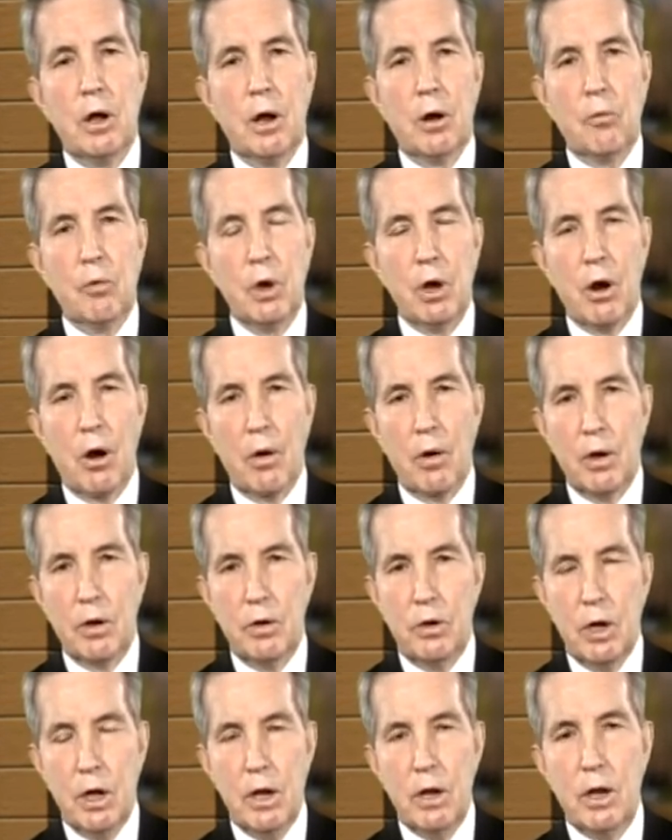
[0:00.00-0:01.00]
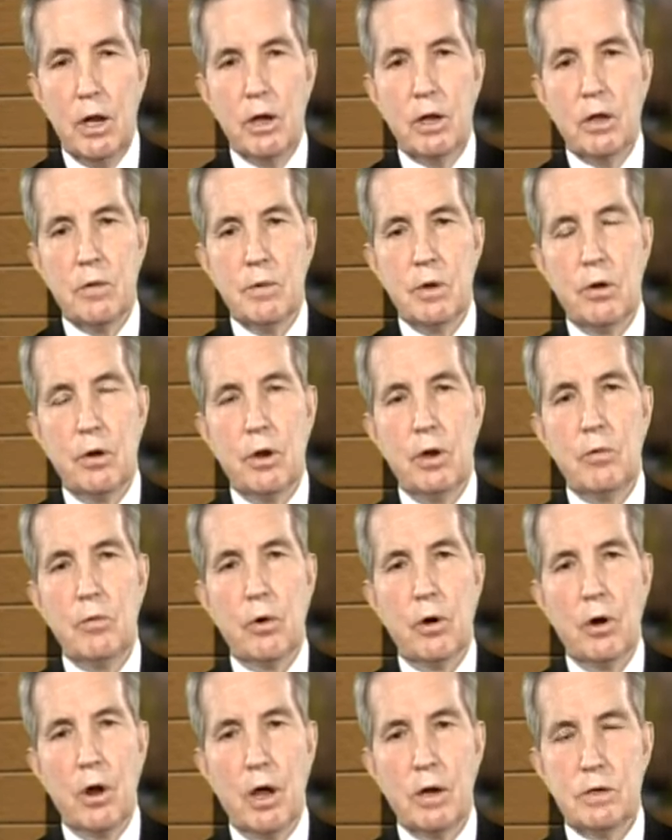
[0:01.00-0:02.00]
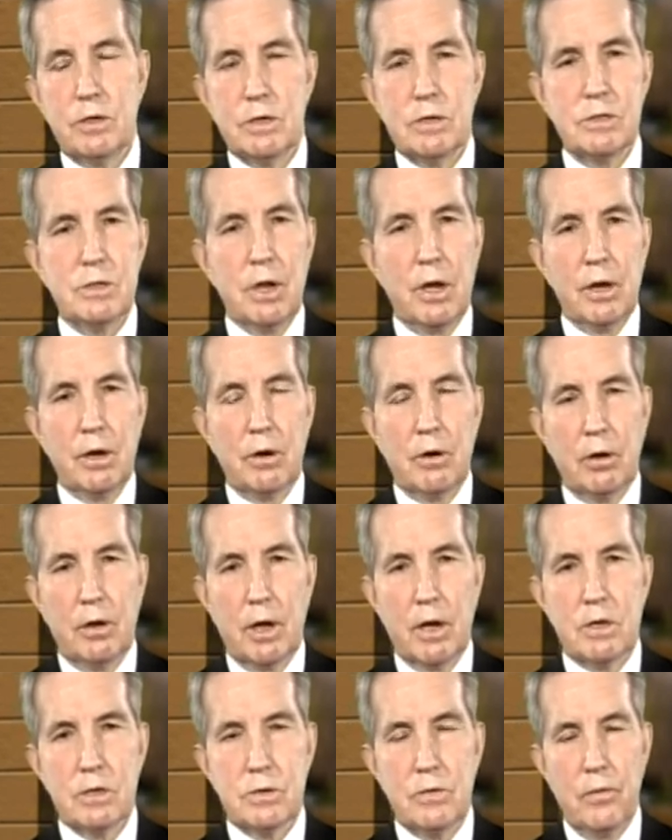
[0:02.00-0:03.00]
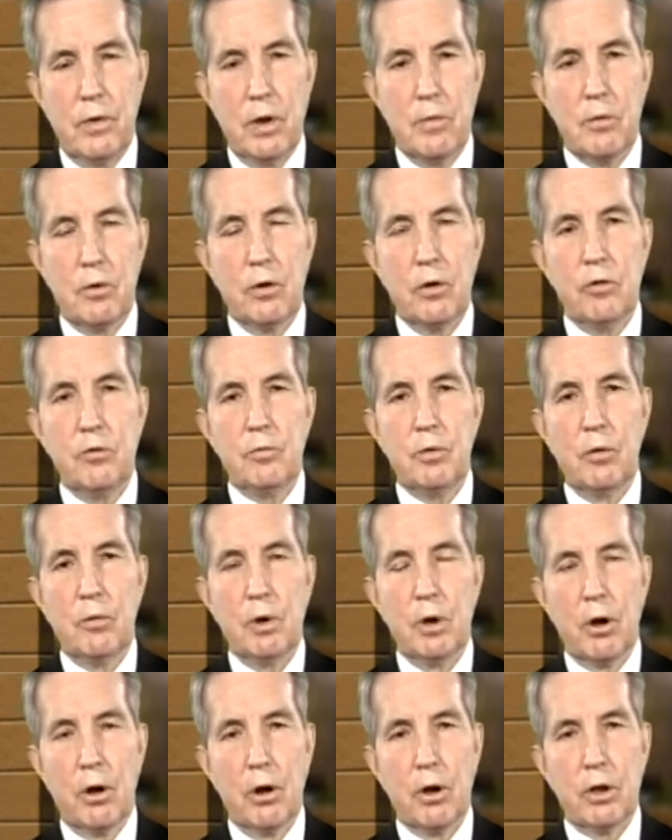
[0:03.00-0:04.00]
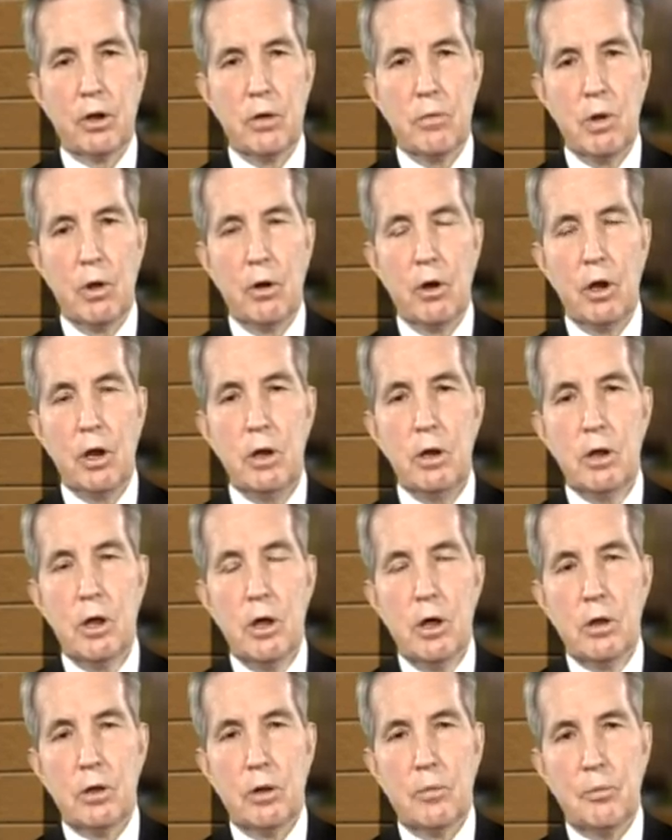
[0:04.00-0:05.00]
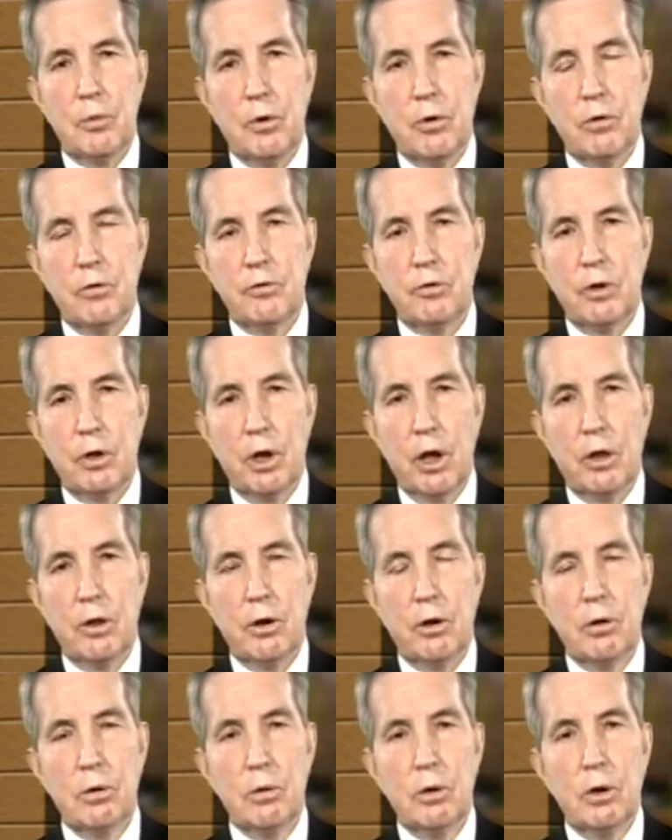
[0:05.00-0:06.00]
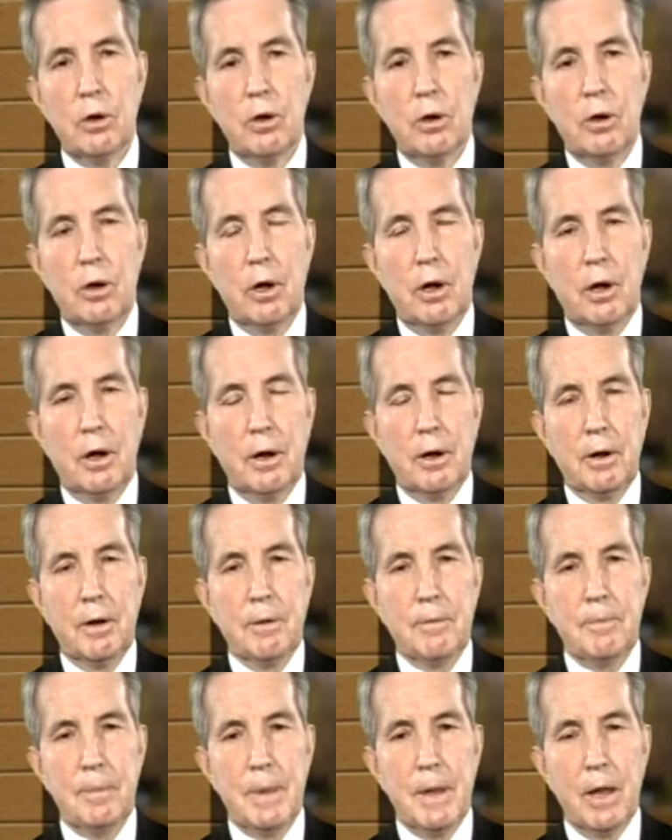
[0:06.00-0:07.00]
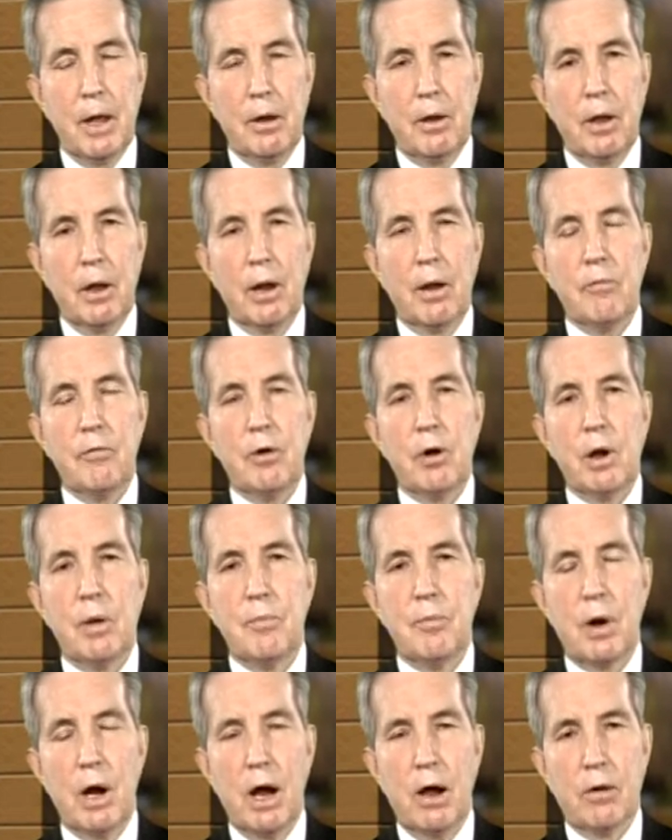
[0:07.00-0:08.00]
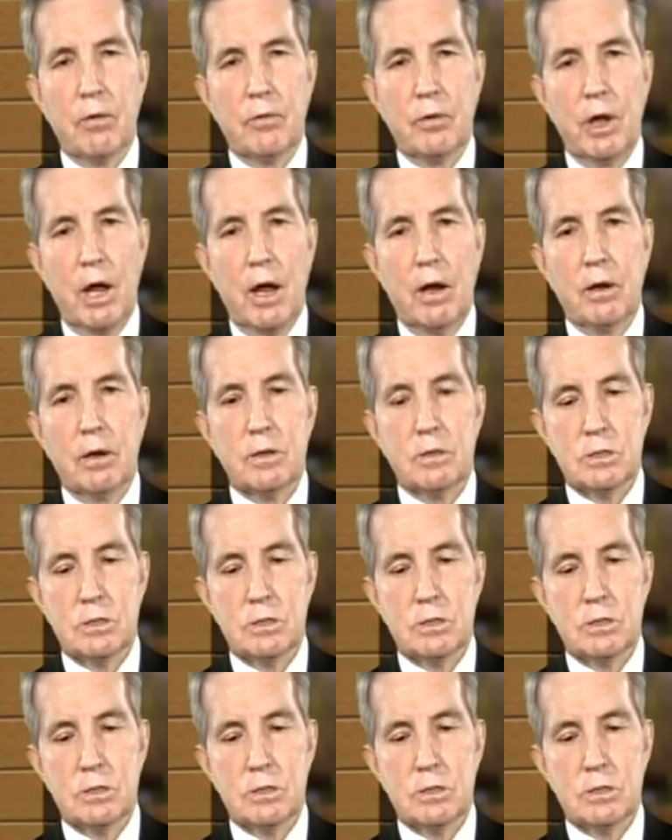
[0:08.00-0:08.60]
We are indeed a community. We're not just a collection of neighborhoods, but we are a community that pulls together, and I'm very proud of that.